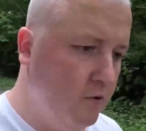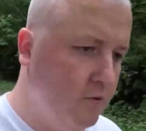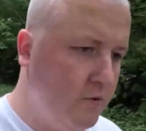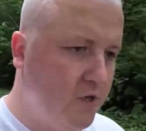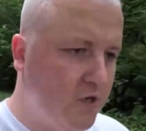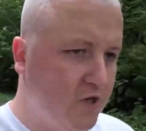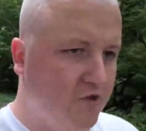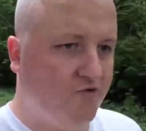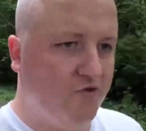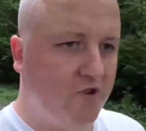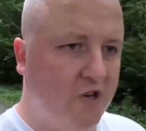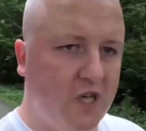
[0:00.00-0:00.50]

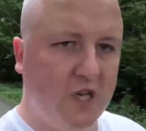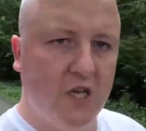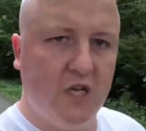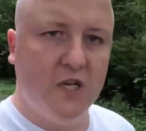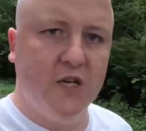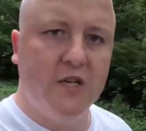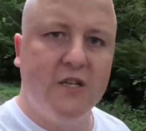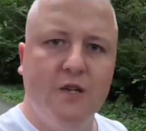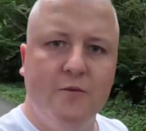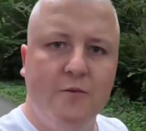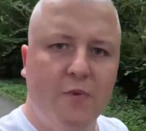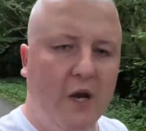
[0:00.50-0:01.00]
which is
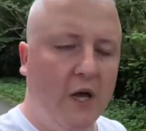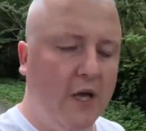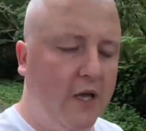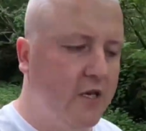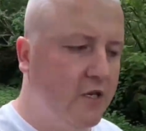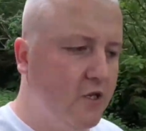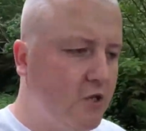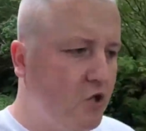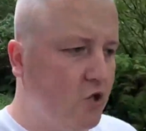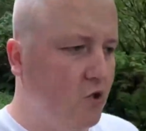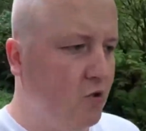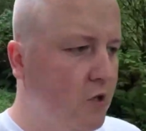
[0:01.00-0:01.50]
really
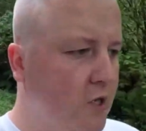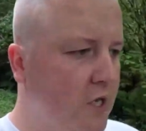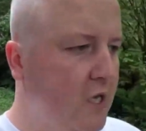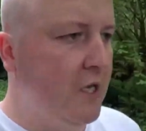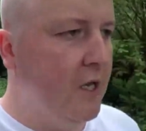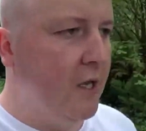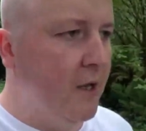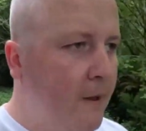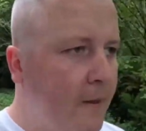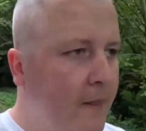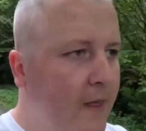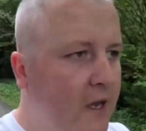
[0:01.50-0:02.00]
surprising, so
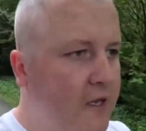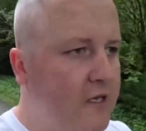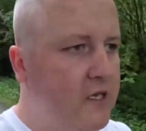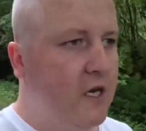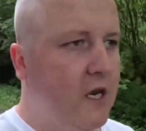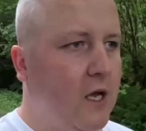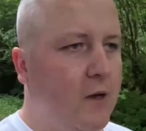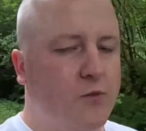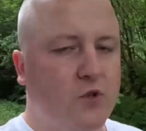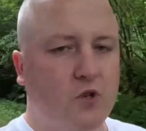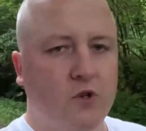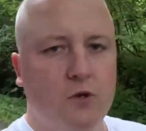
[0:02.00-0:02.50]
that's an
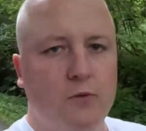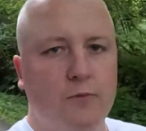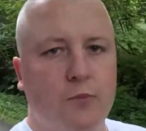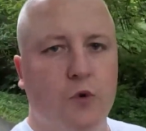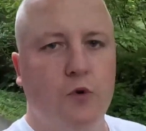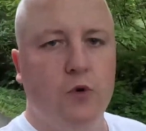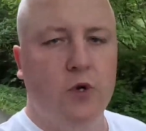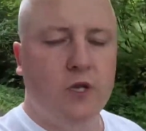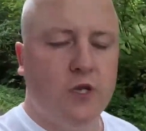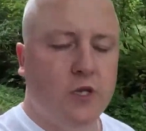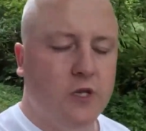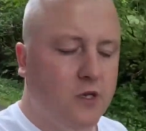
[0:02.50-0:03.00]
absolute
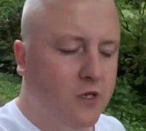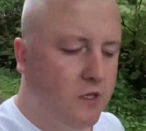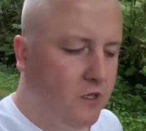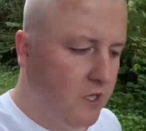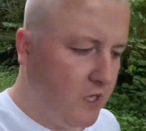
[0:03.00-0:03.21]
bonus.